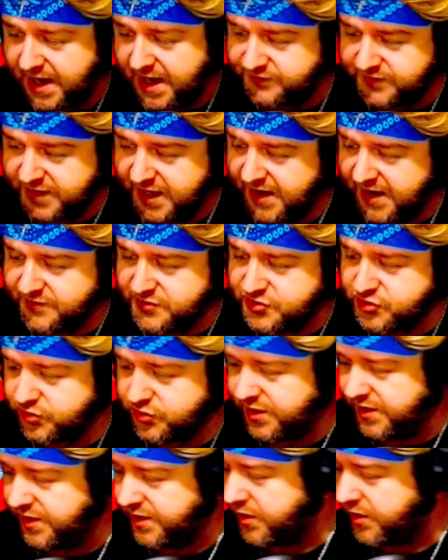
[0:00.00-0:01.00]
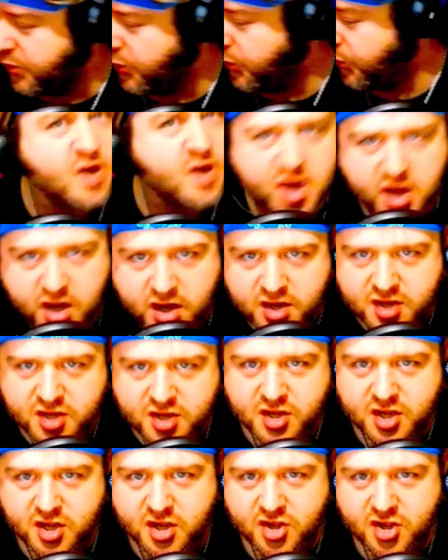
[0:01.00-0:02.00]
to have a drink.
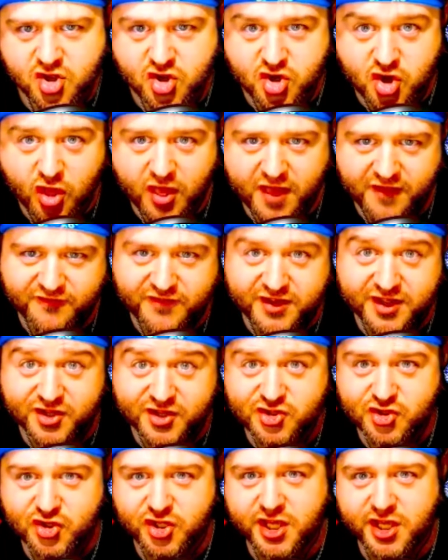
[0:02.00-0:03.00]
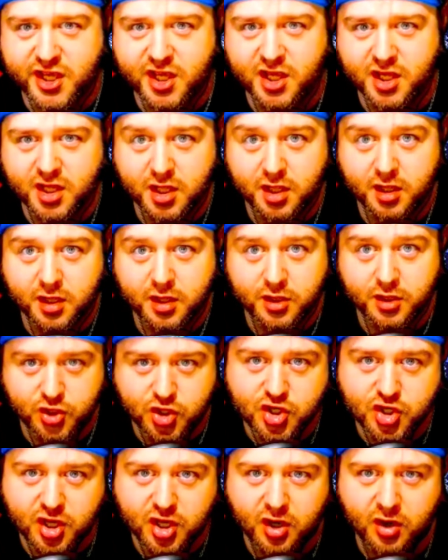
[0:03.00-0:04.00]
You know that feeling you get? You
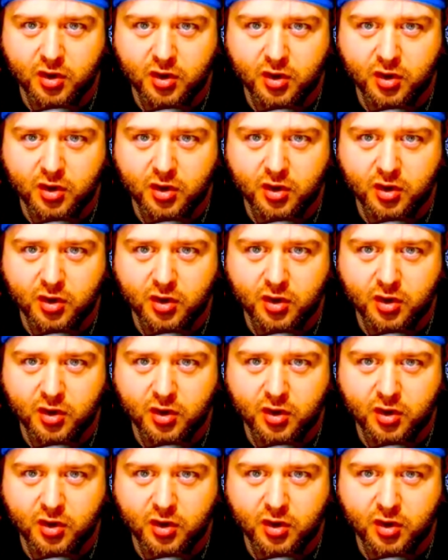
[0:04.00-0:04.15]
know,